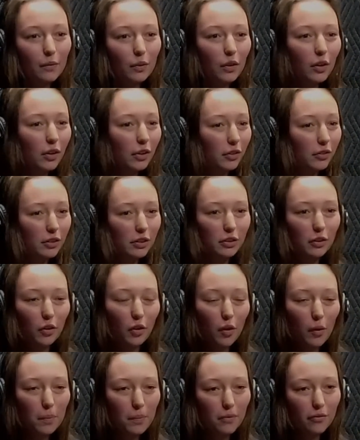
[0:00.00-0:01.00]
We'll hold the
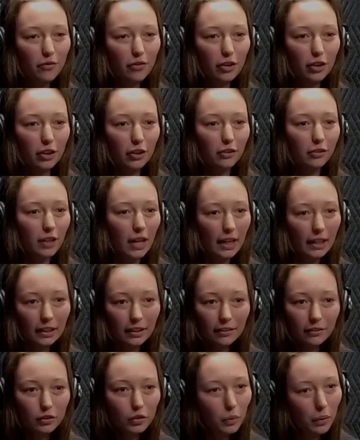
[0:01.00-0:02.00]
door open for you.
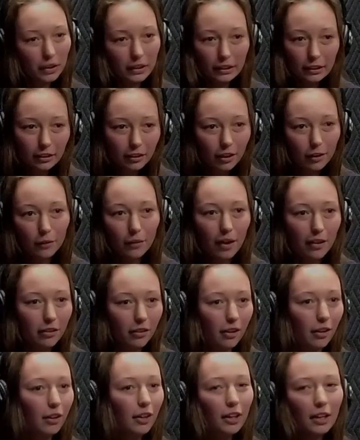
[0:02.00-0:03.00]
Negative 20-degree
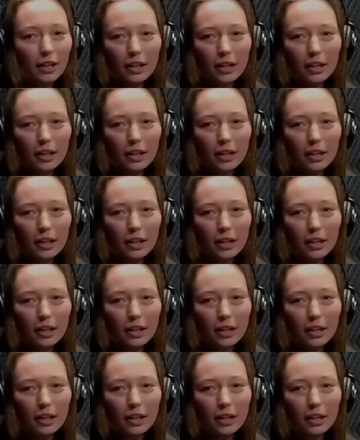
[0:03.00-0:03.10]
weather.